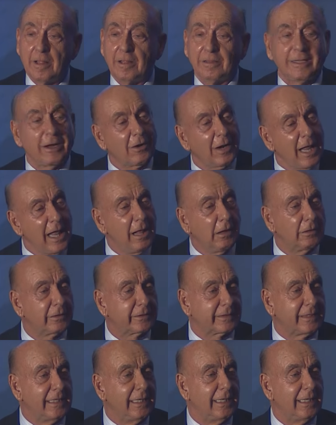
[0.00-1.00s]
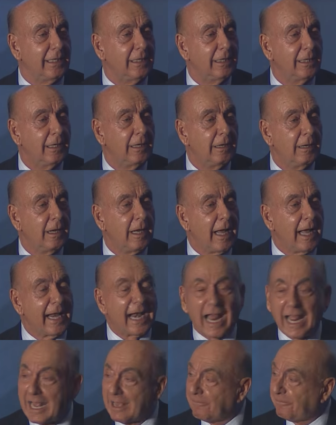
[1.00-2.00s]
They're healthy. And
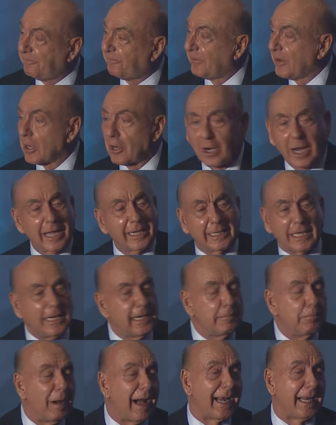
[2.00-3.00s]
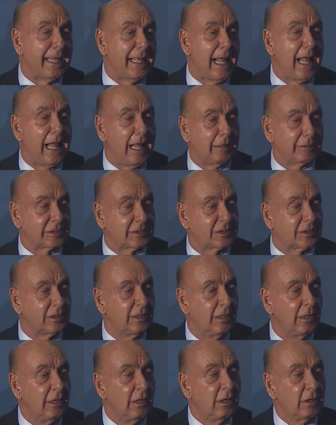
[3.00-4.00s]
I have fear like anybody else
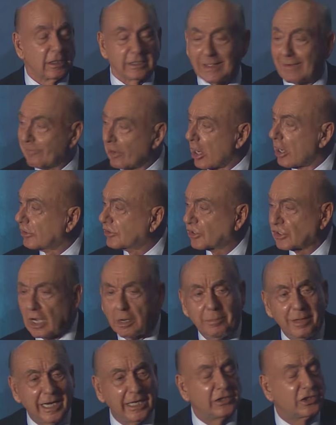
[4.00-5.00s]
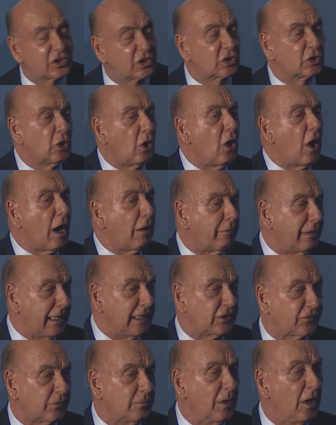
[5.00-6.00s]
because I've heard so many
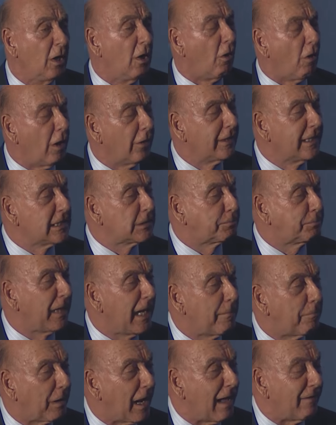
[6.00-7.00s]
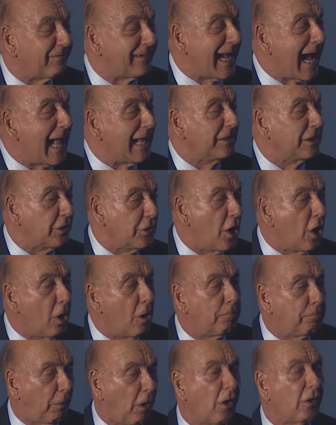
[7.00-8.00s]
stories from all these people I've gotten to know
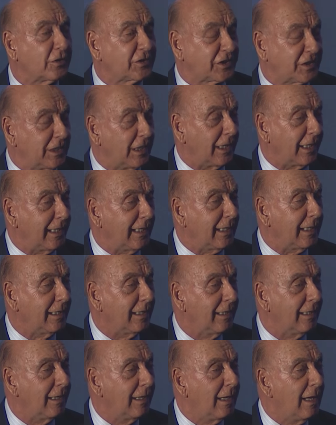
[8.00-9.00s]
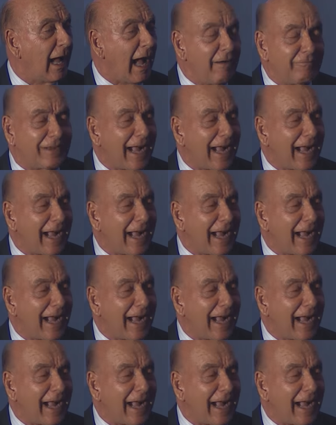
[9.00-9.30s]
personally. I've